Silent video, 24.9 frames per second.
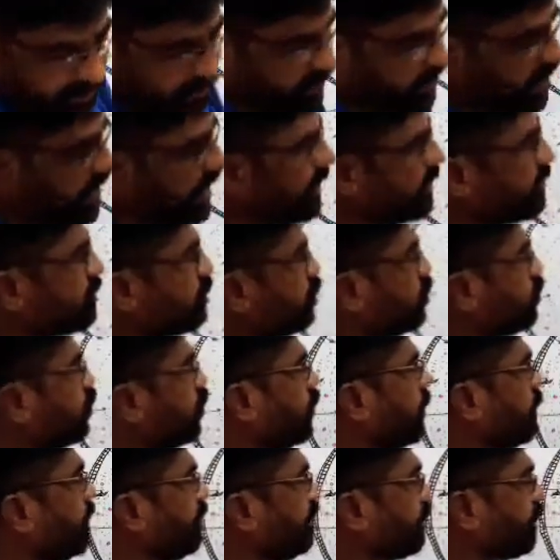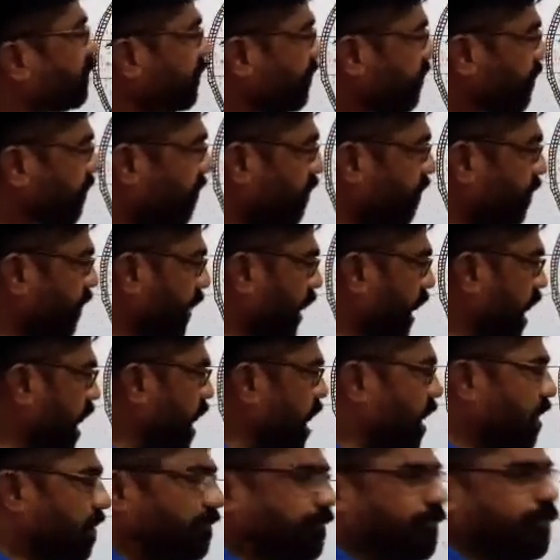they are also
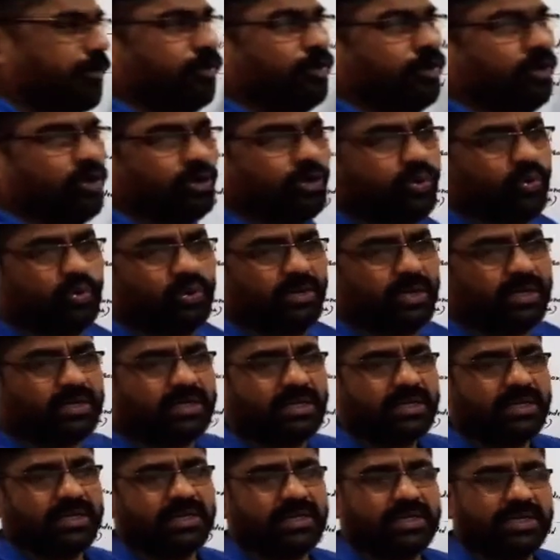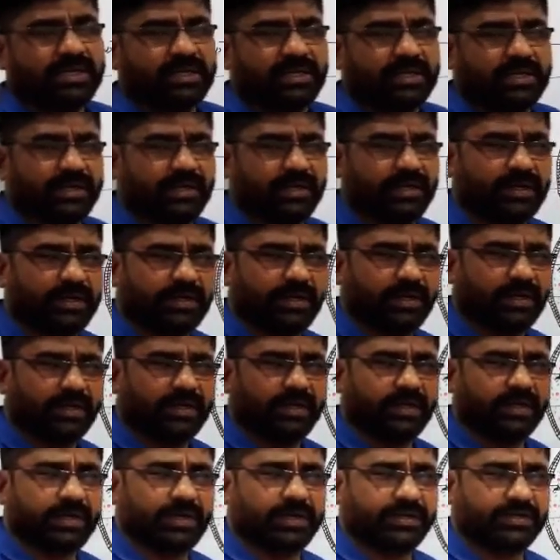harmful to the
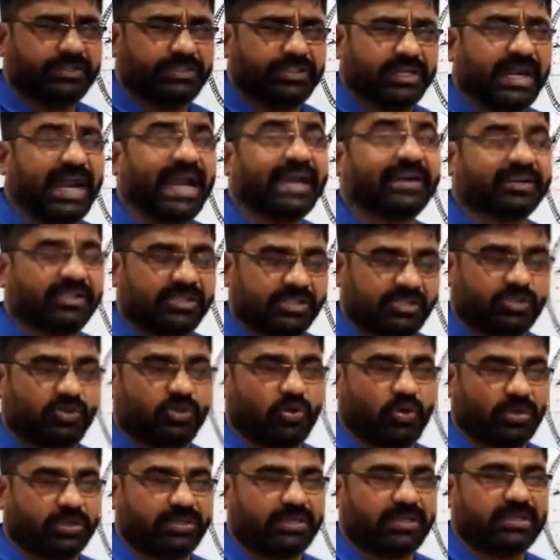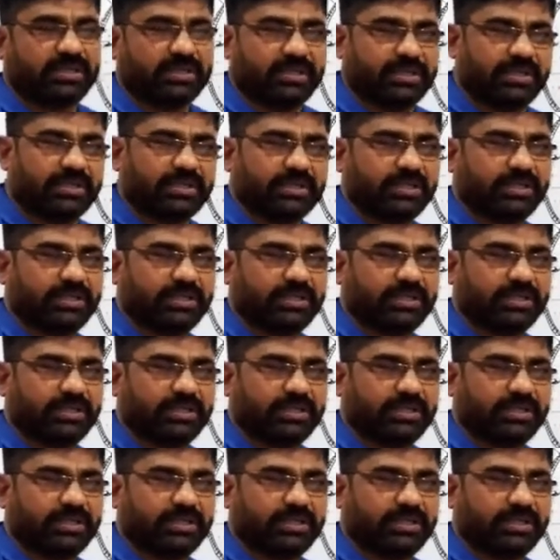genitals or the